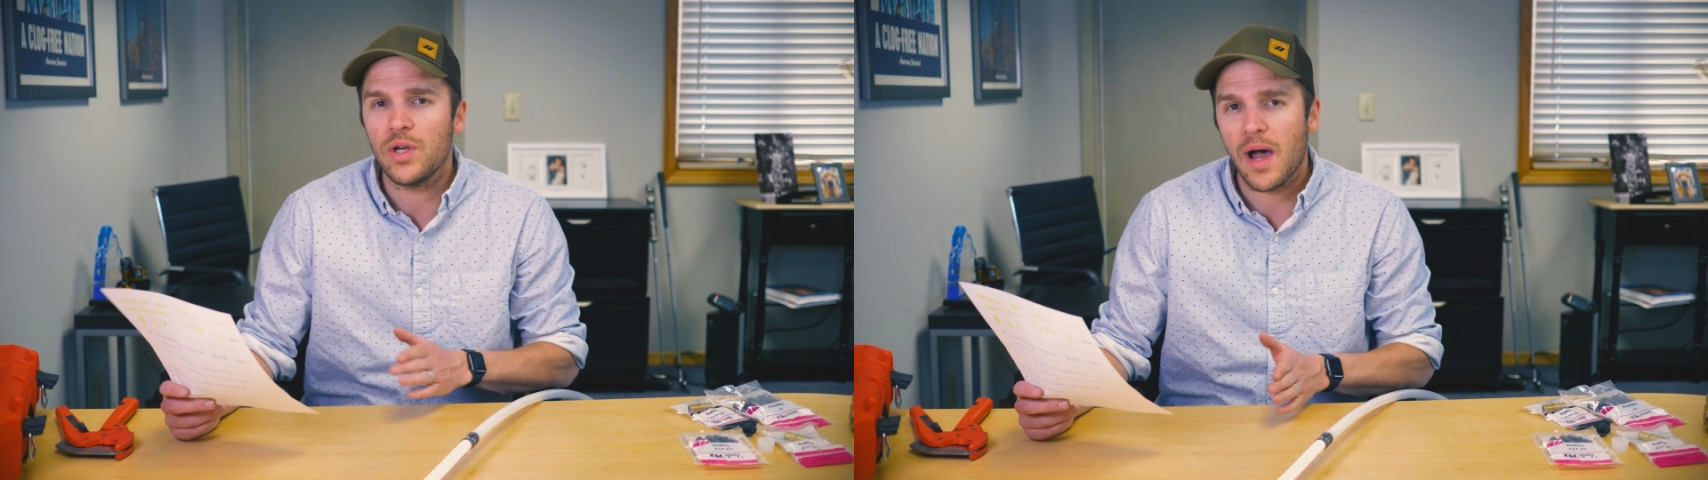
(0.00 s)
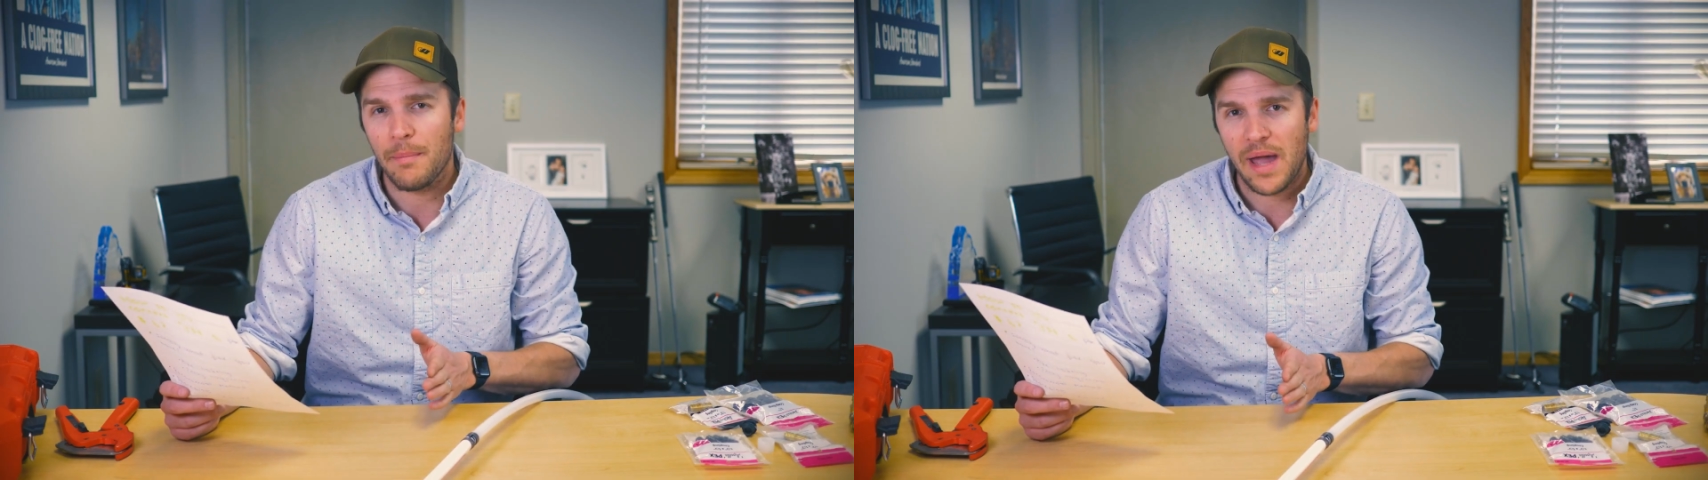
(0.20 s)

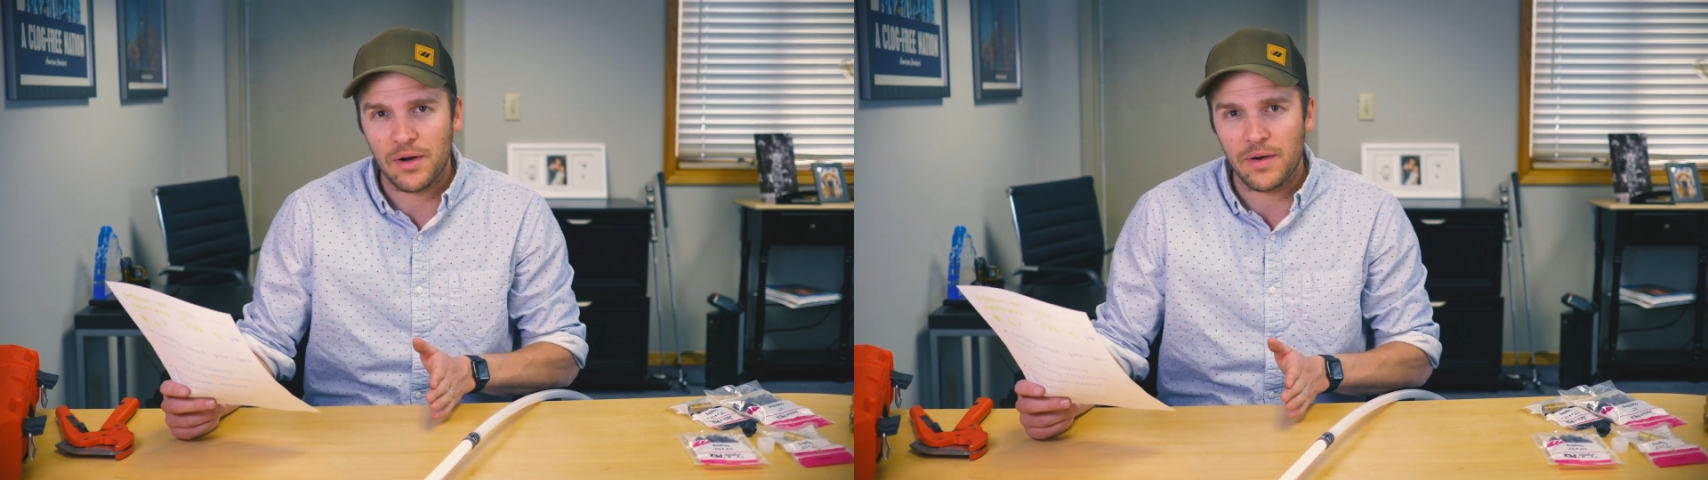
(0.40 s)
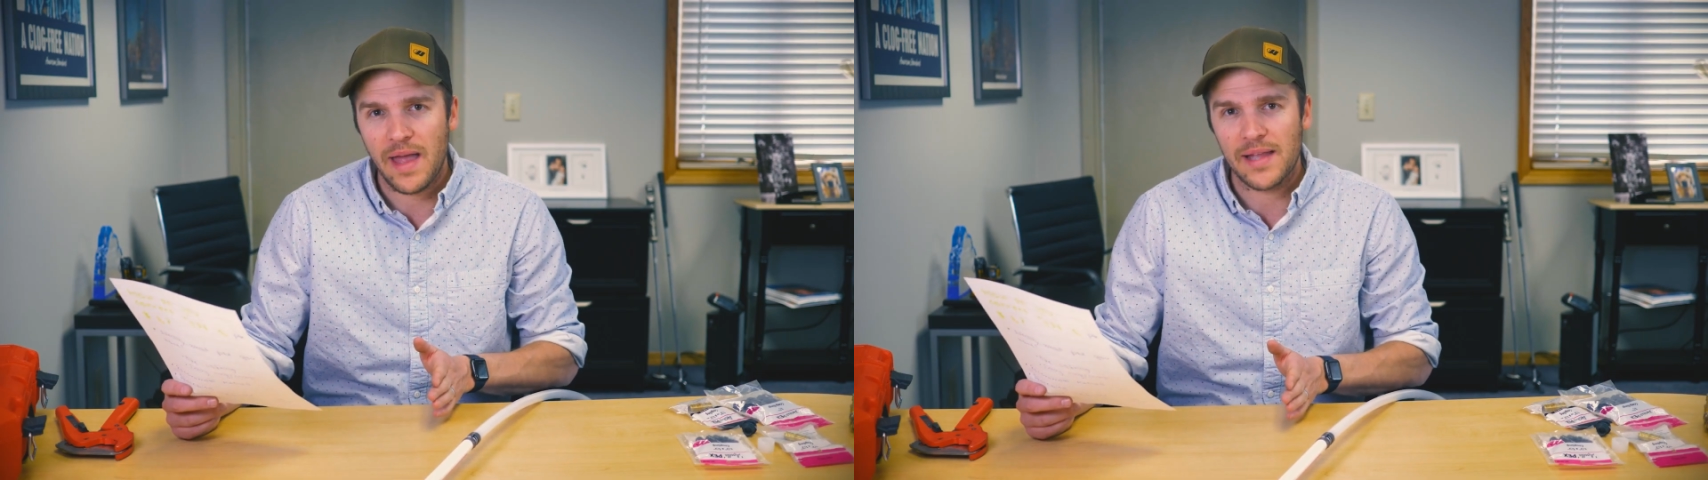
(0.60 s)
not
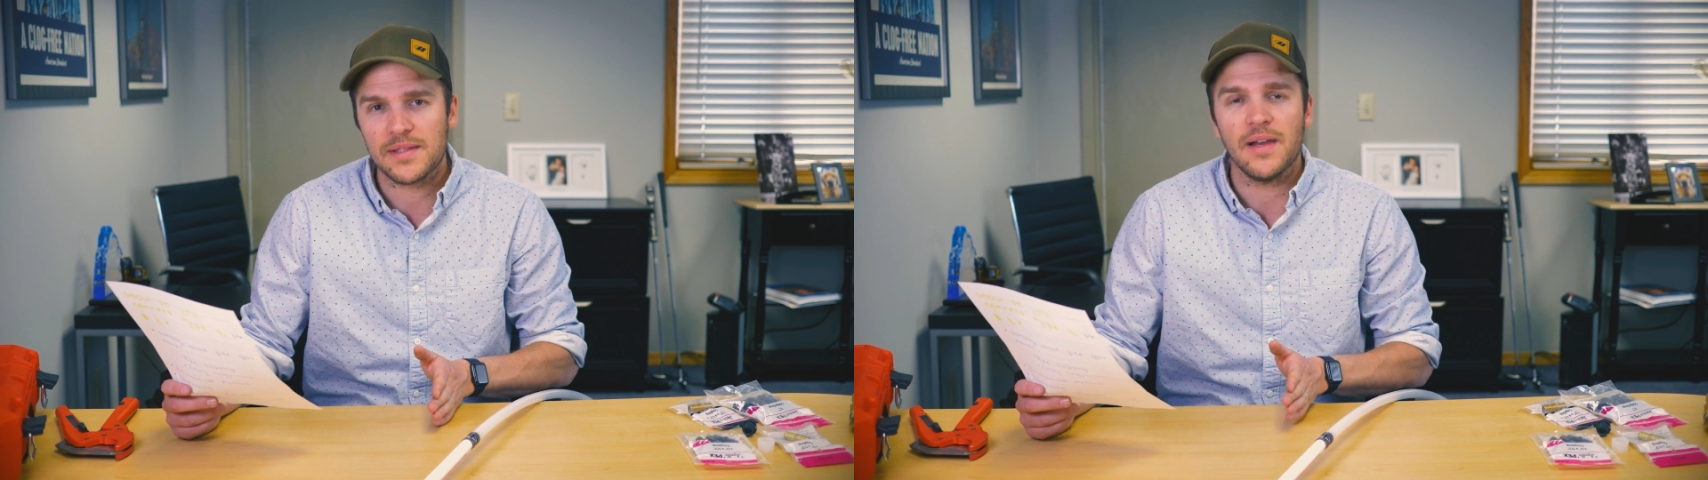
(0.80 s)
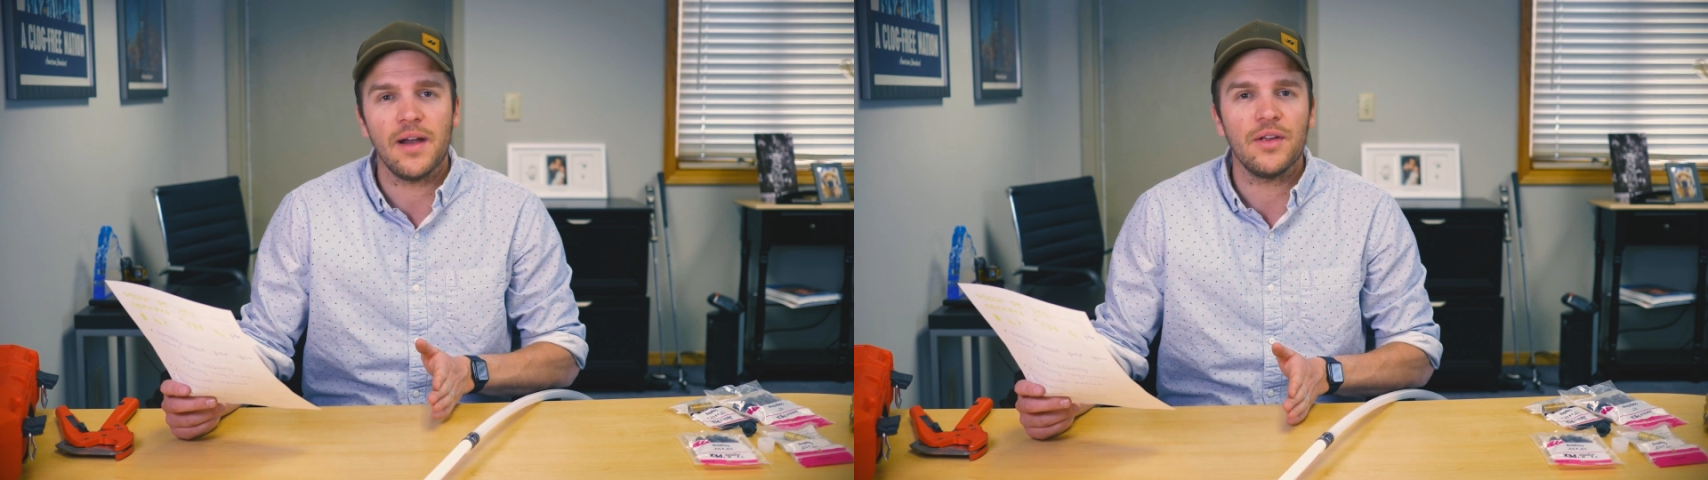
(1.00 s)
matter in that
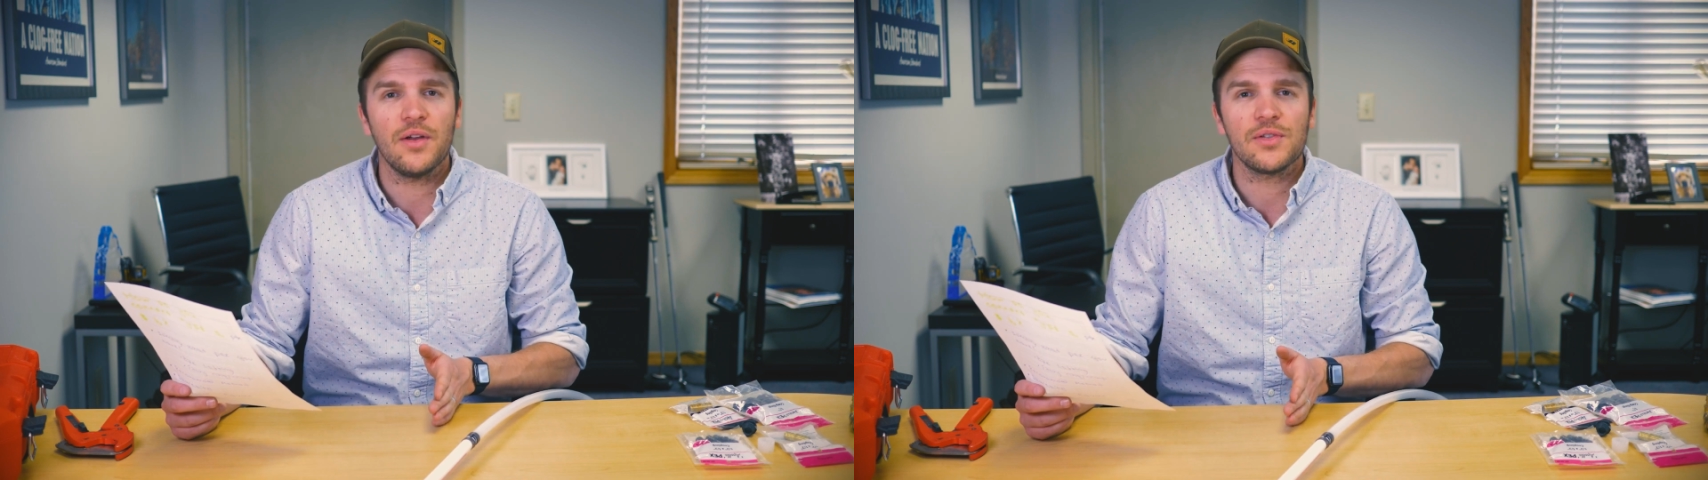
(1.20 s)
scenario,